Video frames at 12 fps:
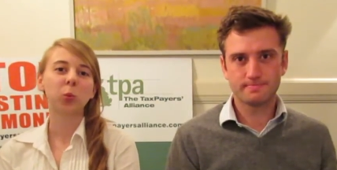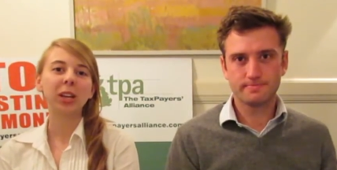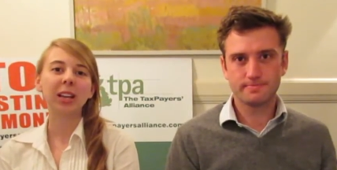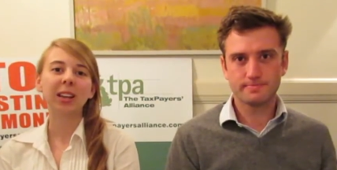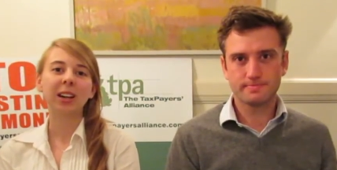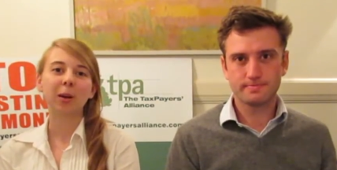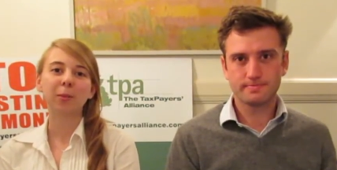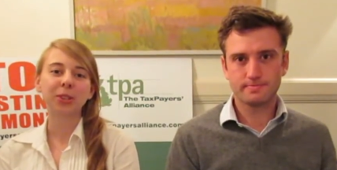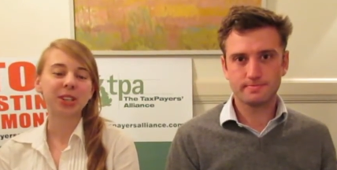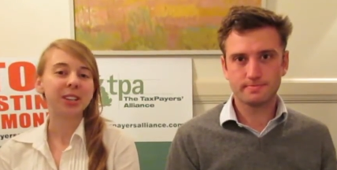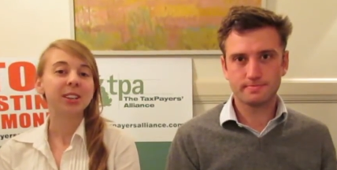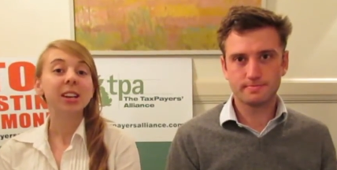Speaker 1: weekly
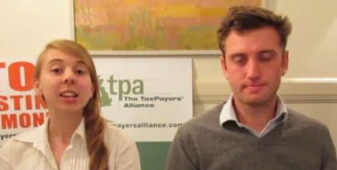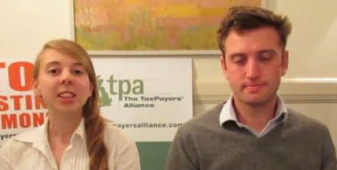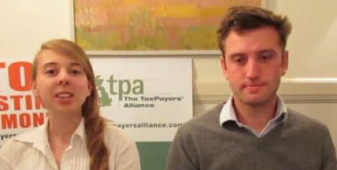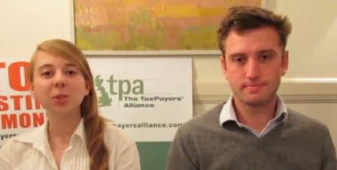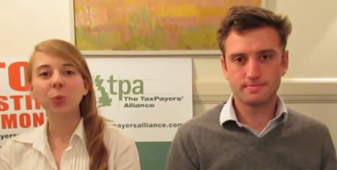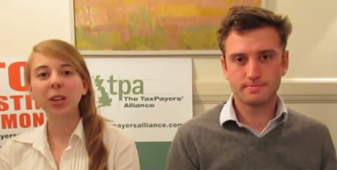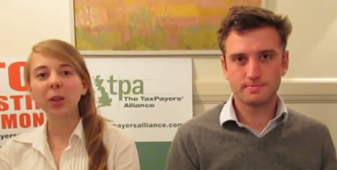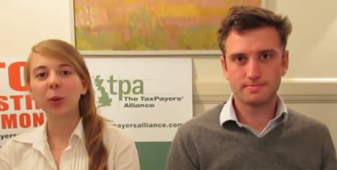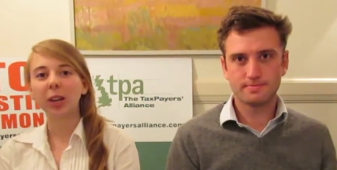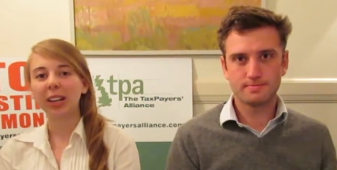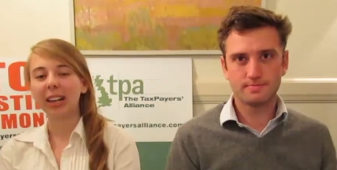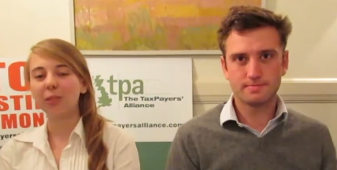update. This week we're
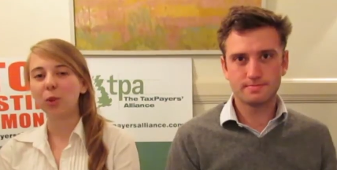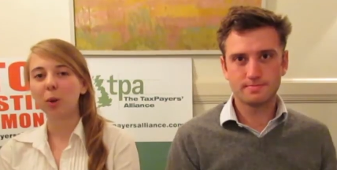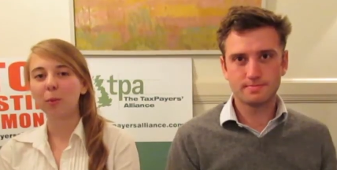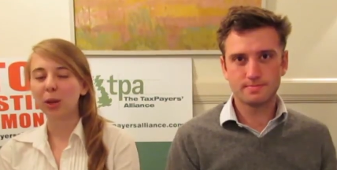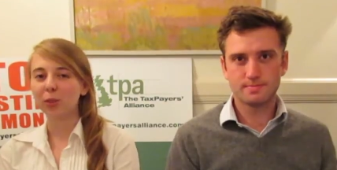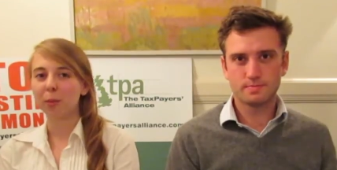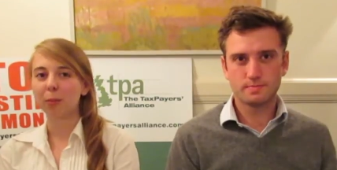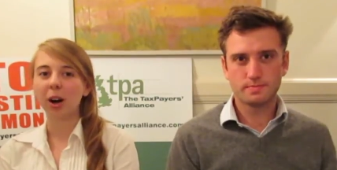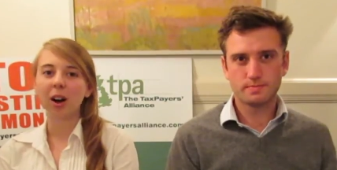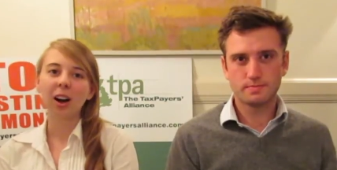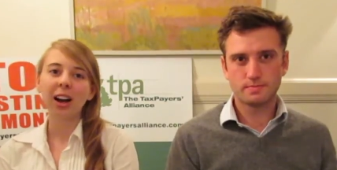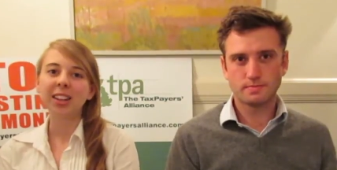going to give you a bit of a
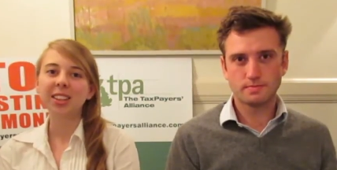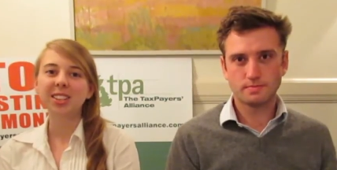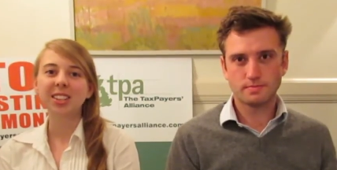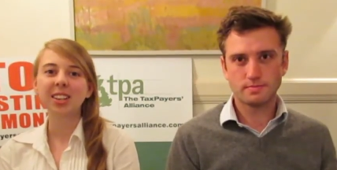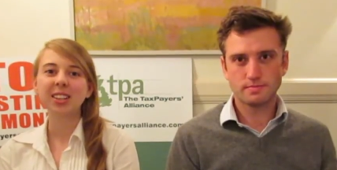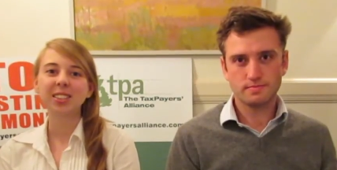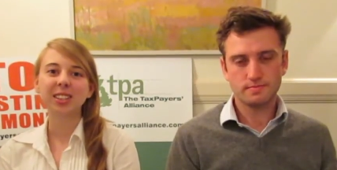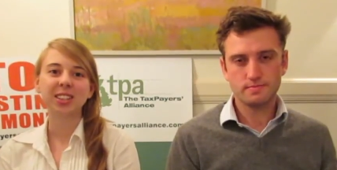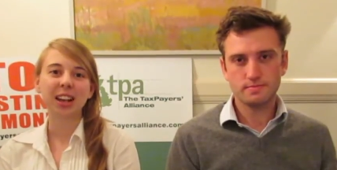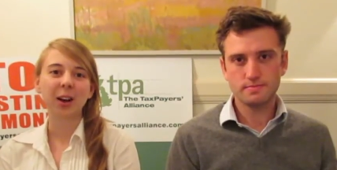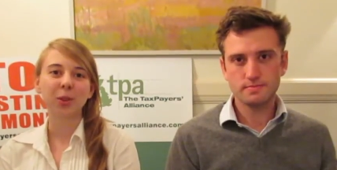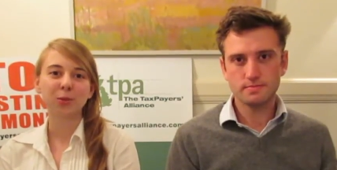behind the scenes into
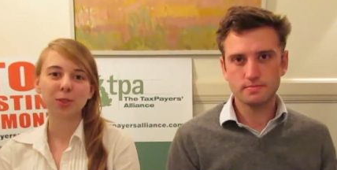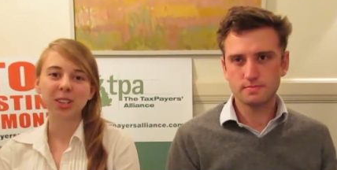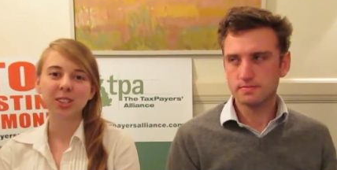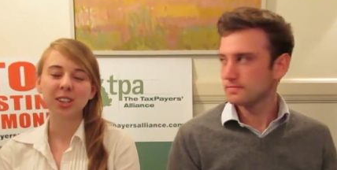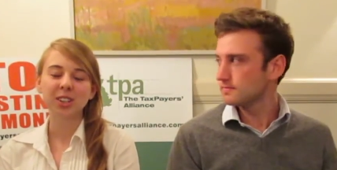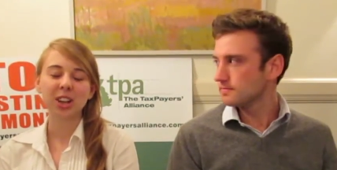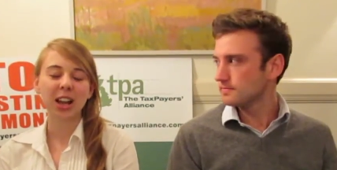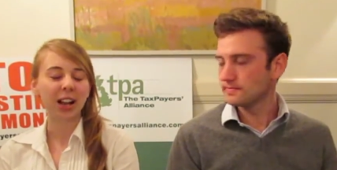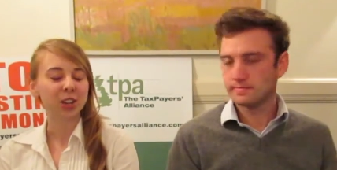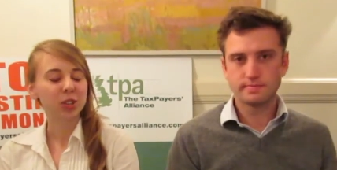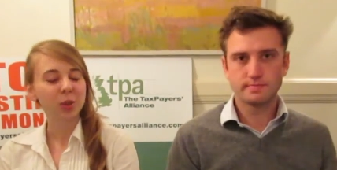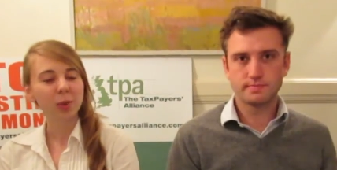how the research
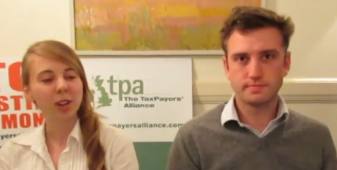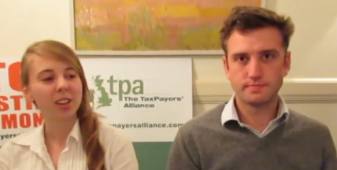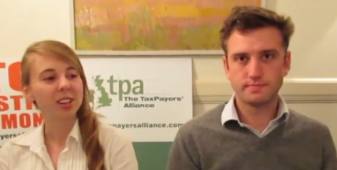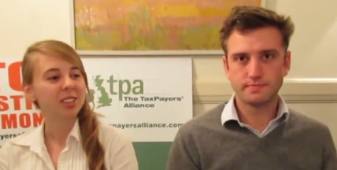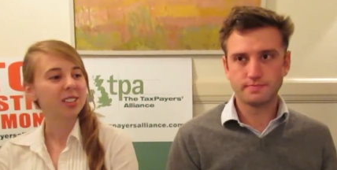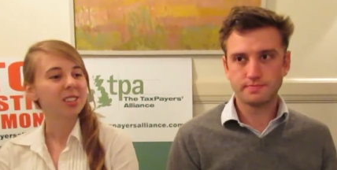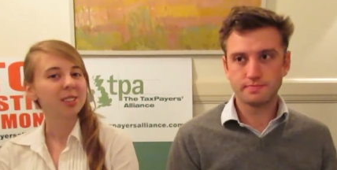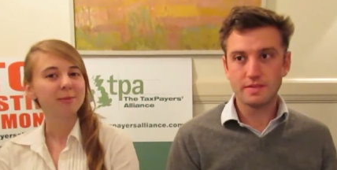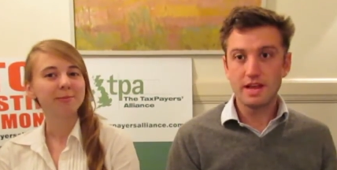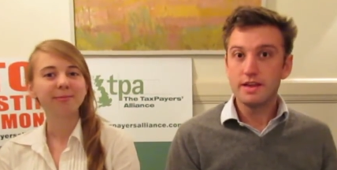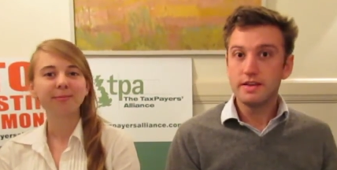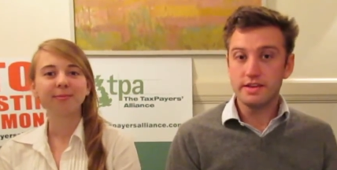actually works.
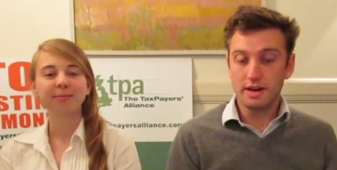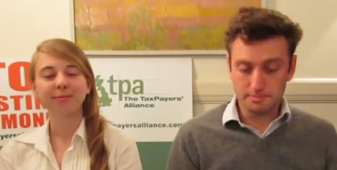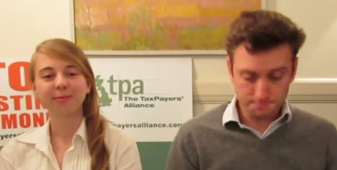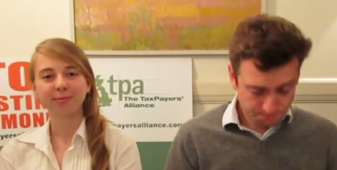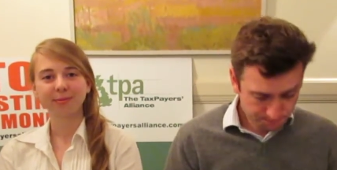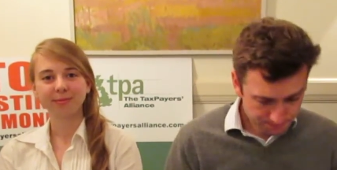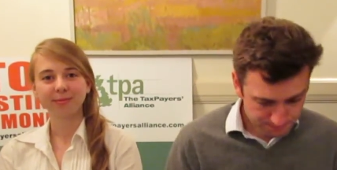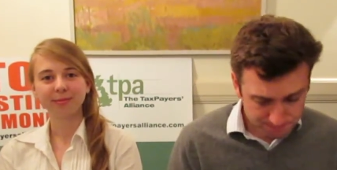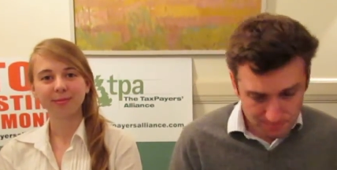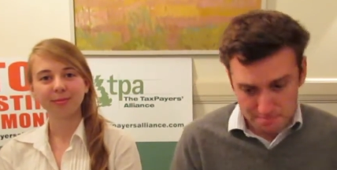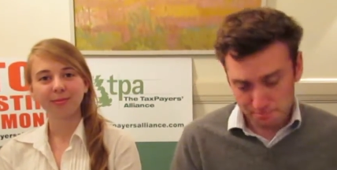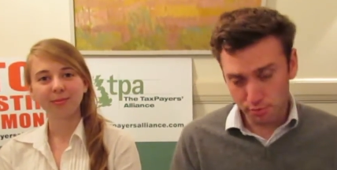
Speaker 2: Yeah.
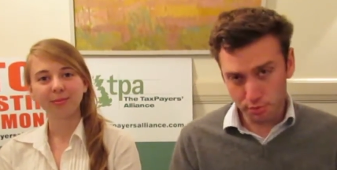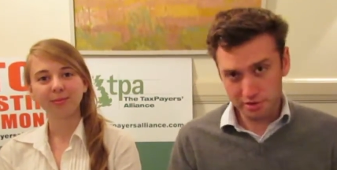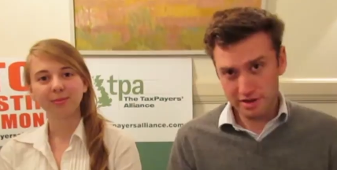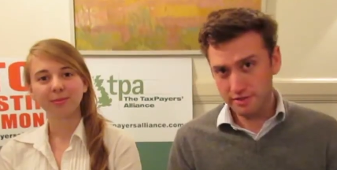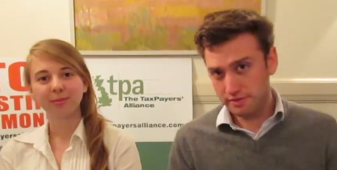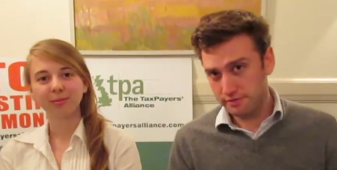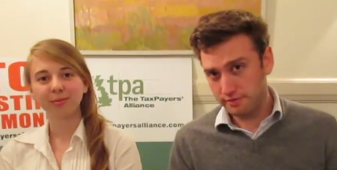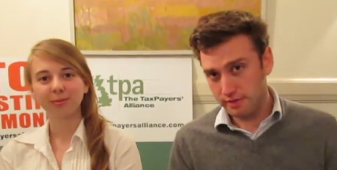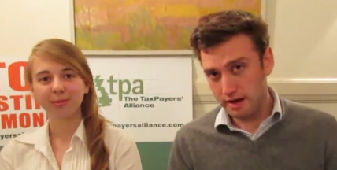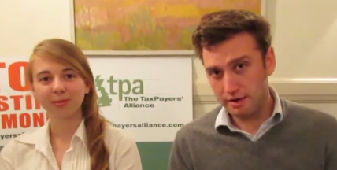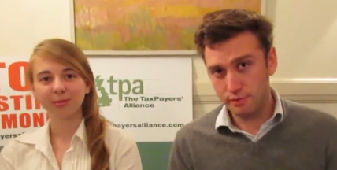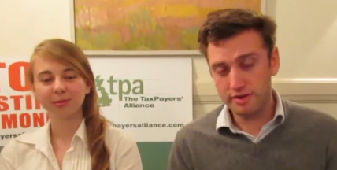Broadly, the
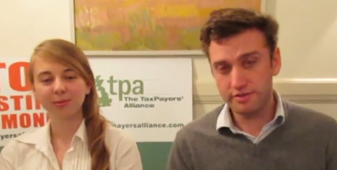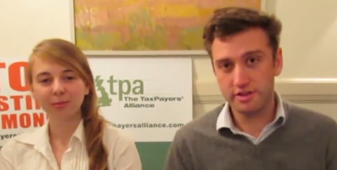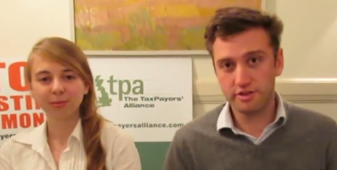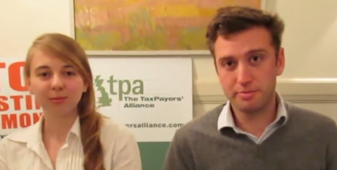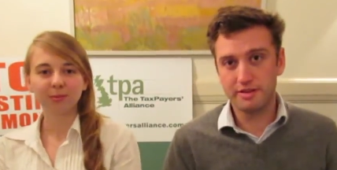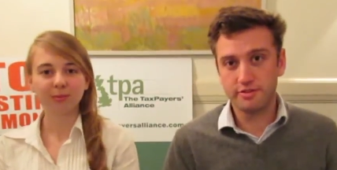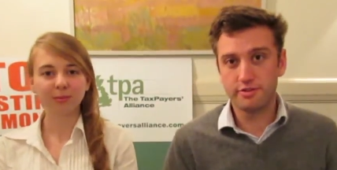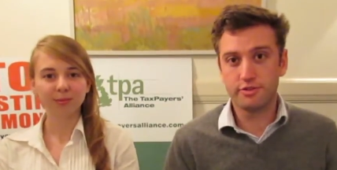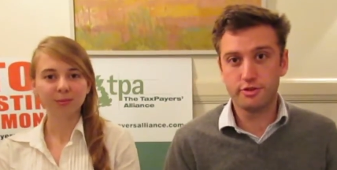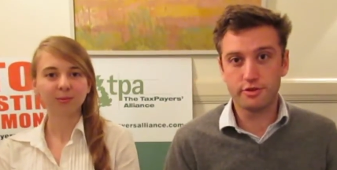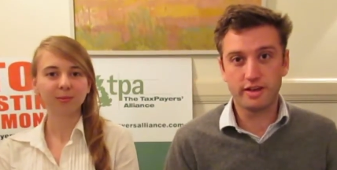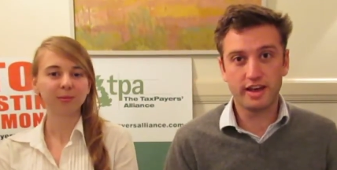uh, research splits into
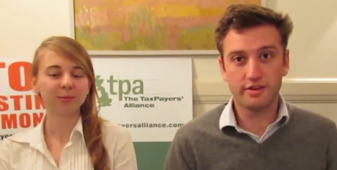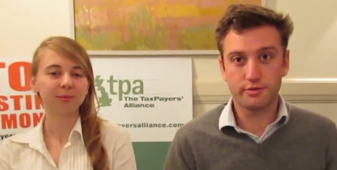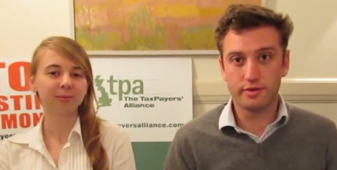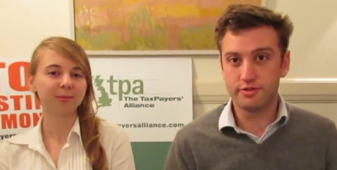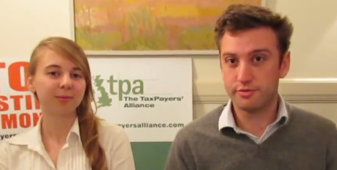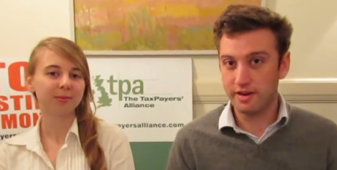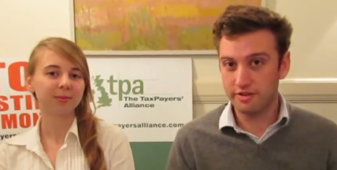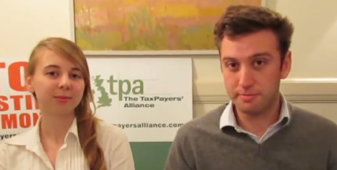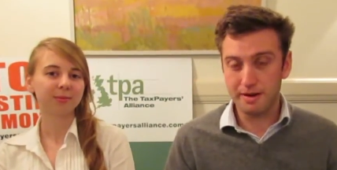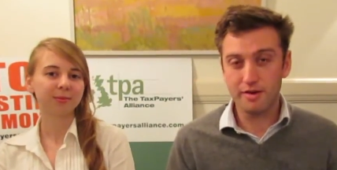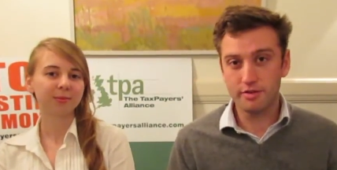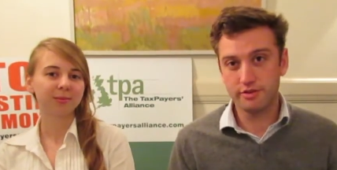two categories,
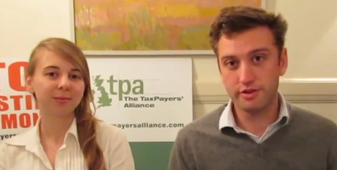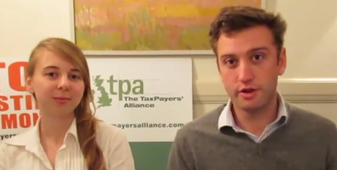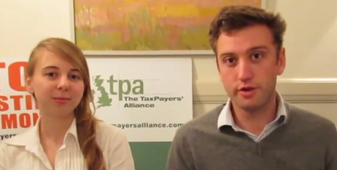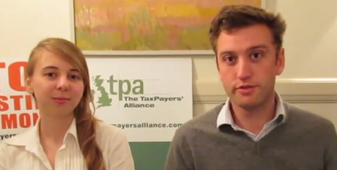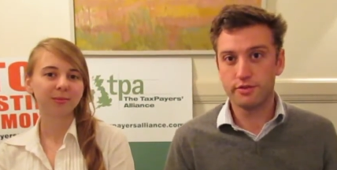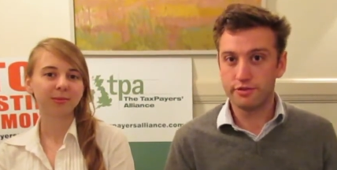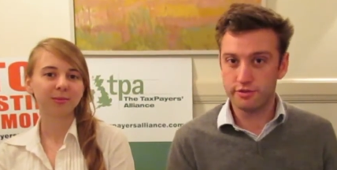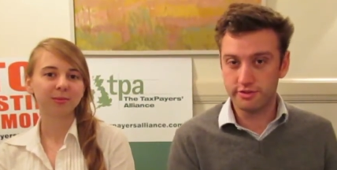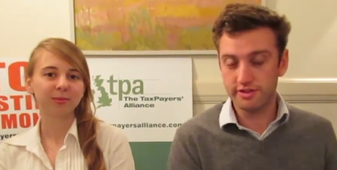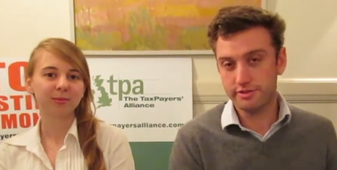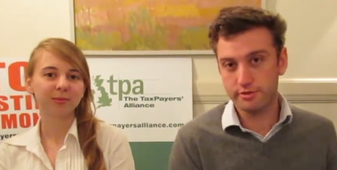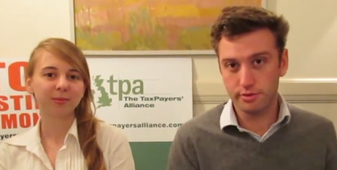transparency notes and
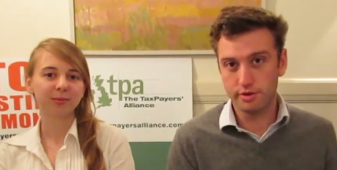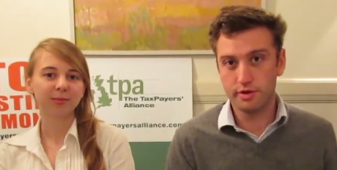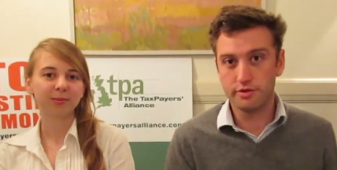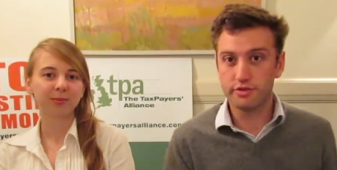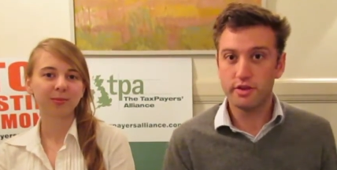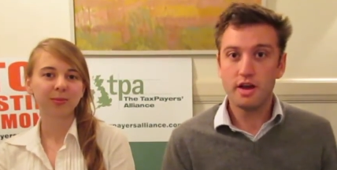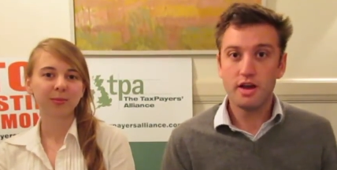statistical notes.